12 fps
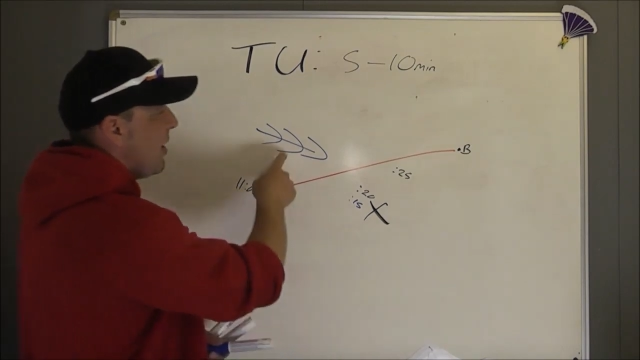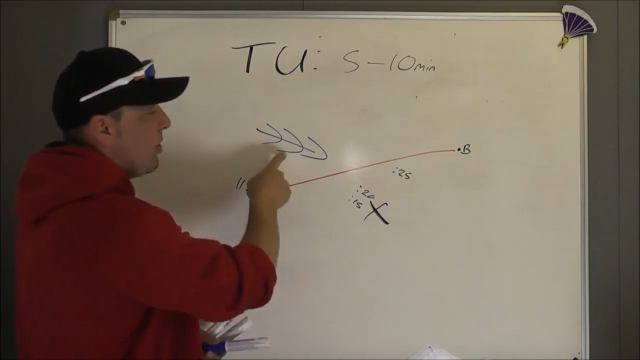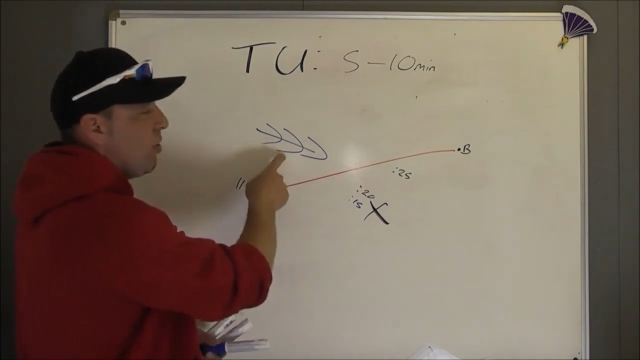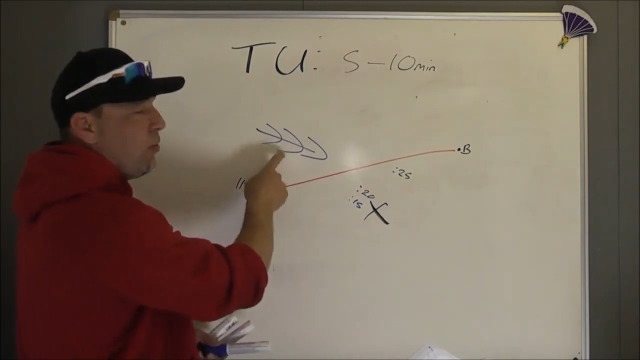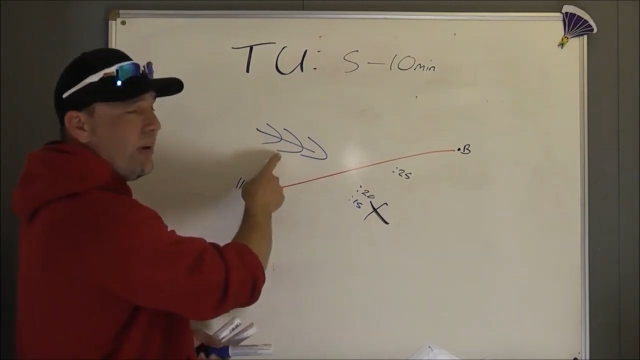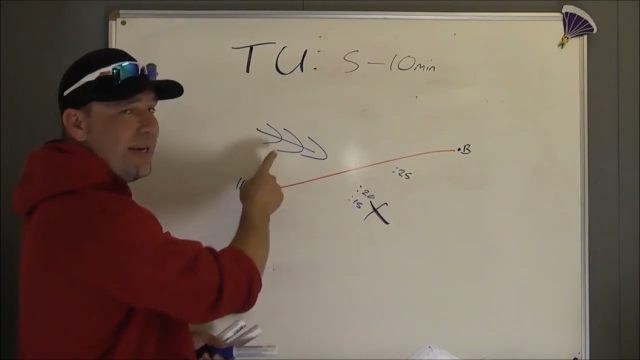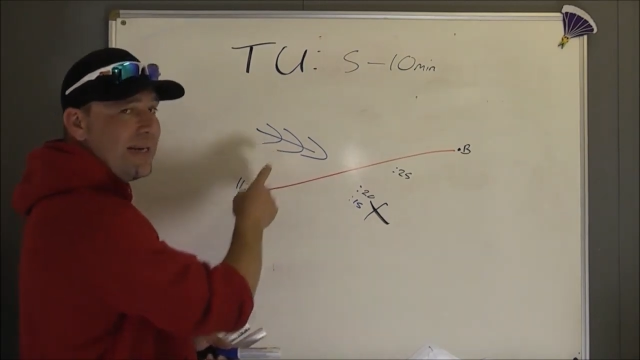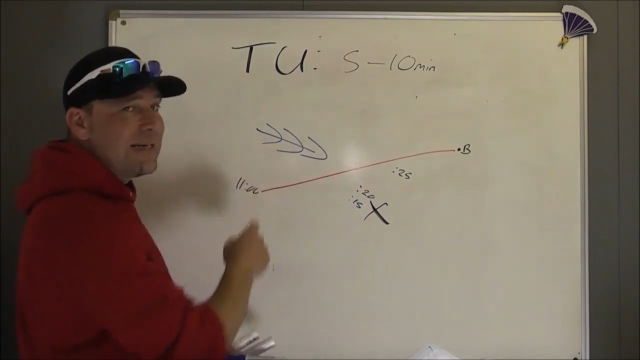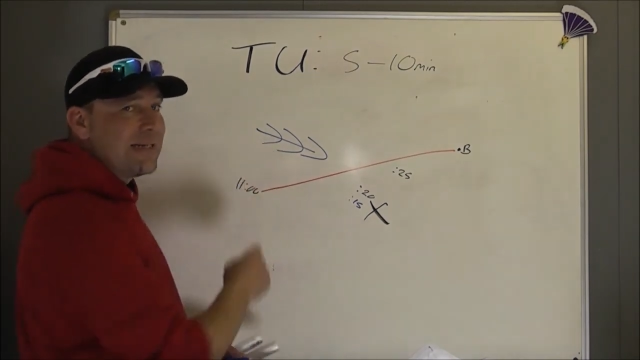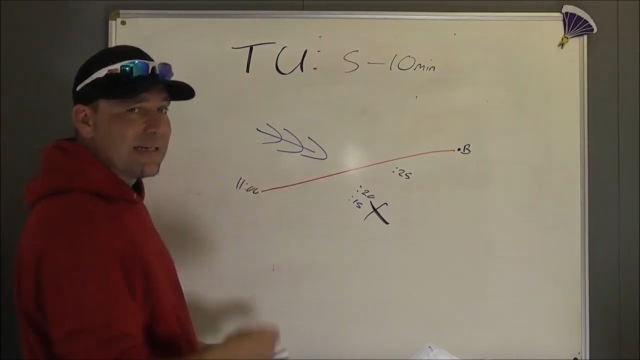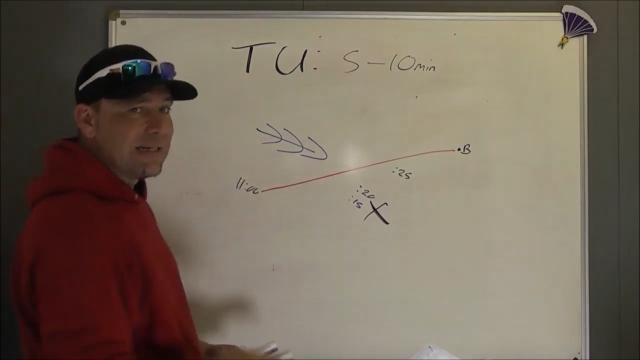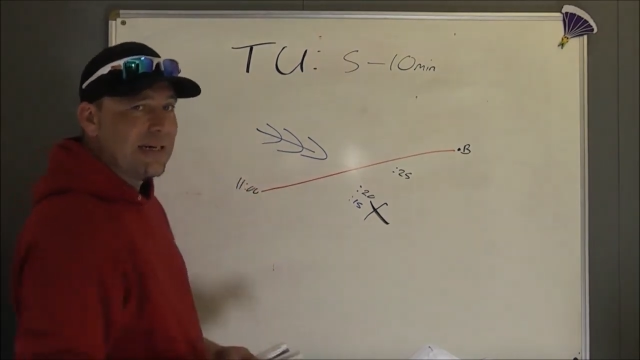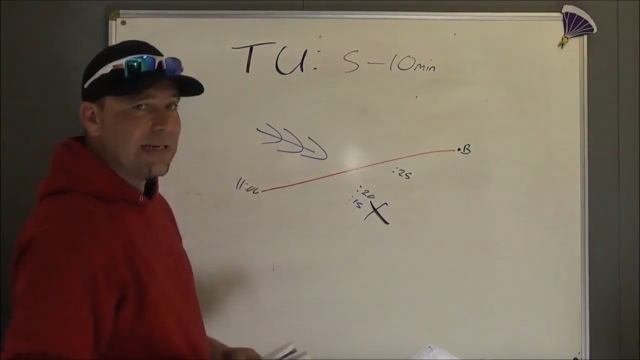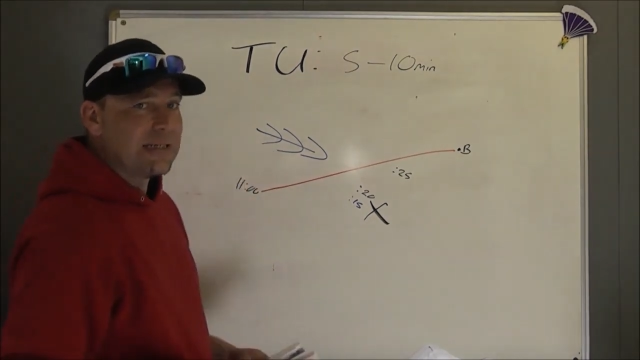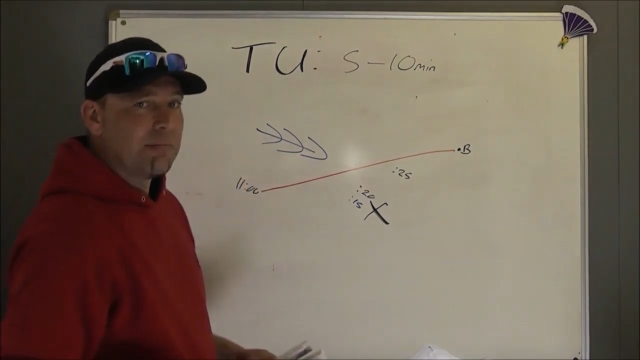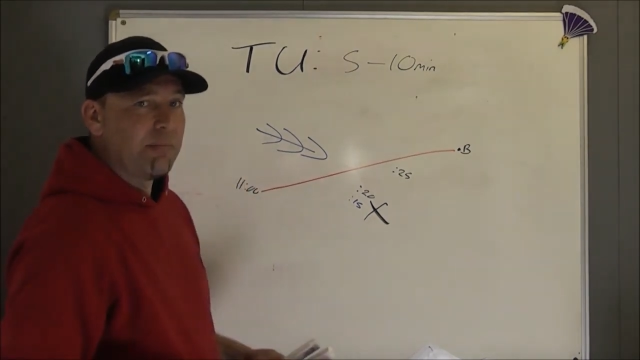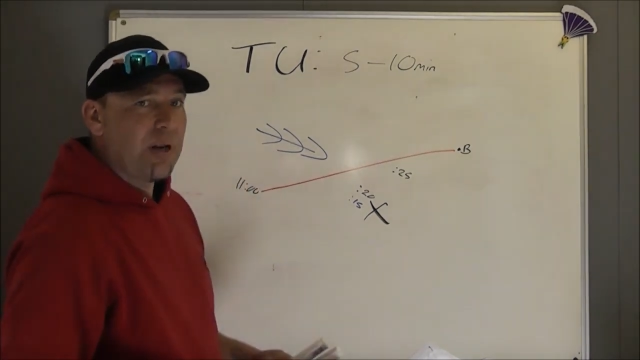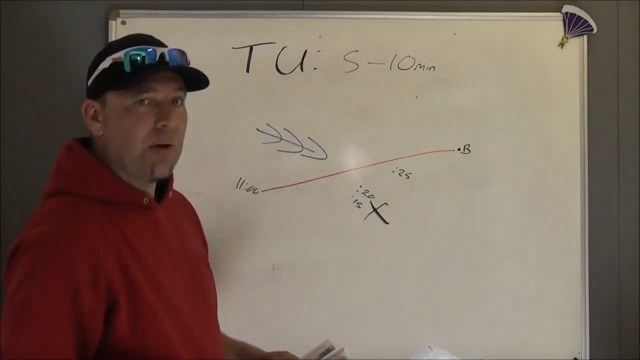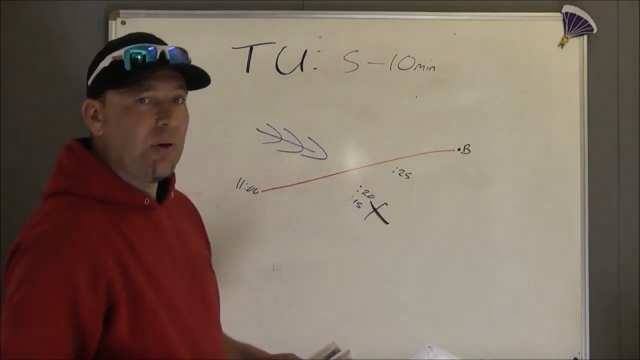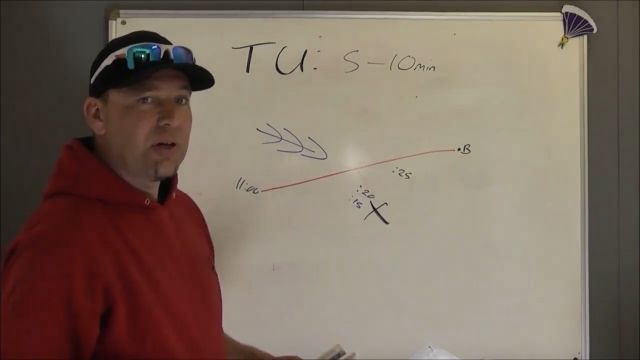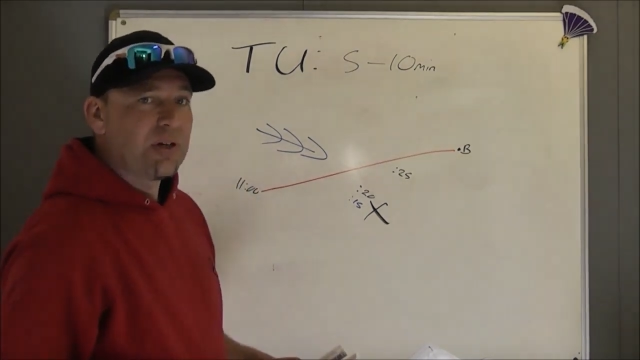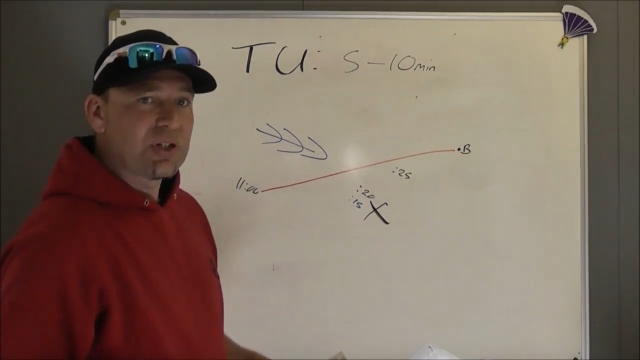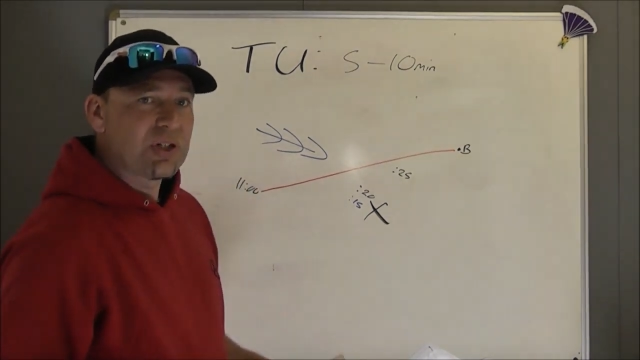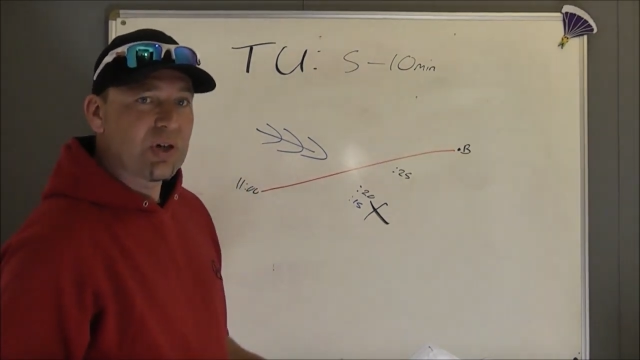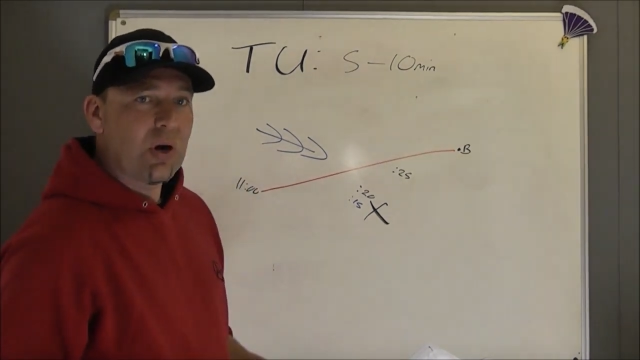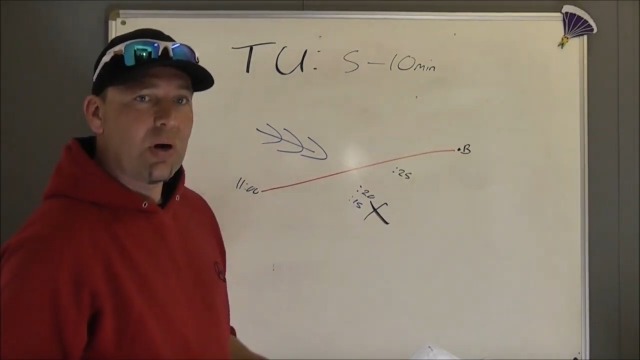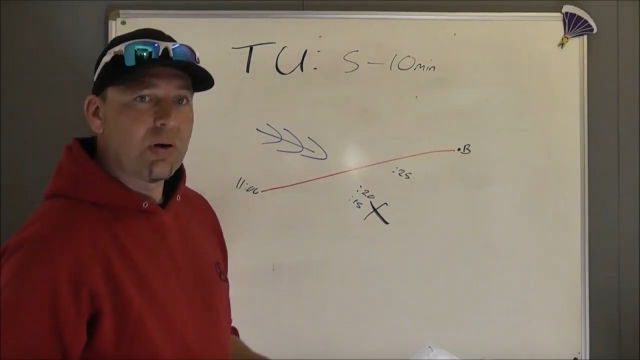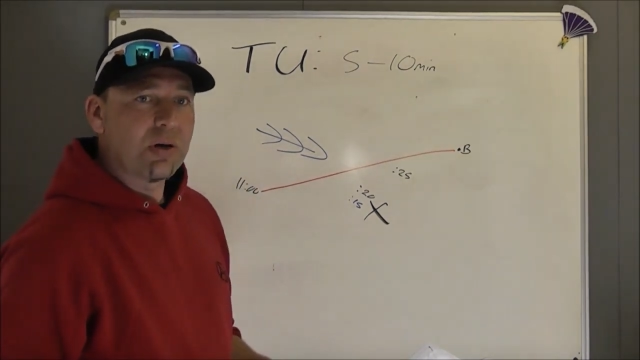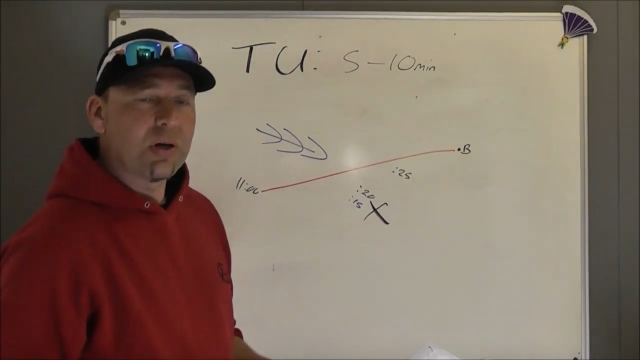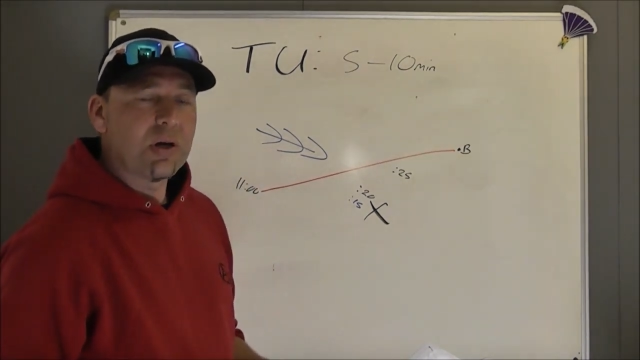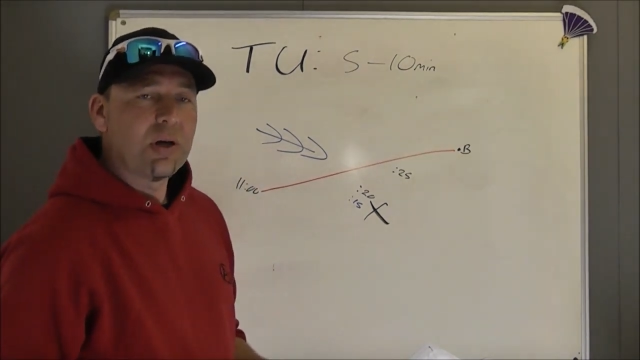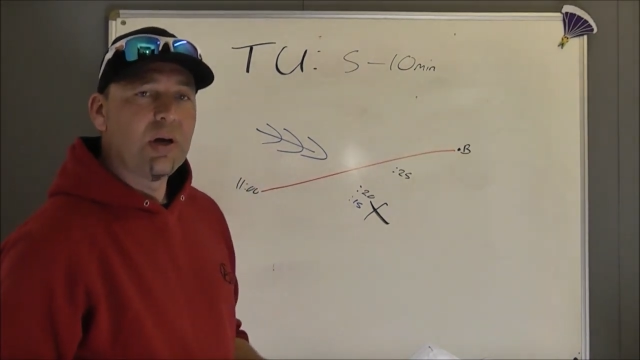the wind isn't blowing as strong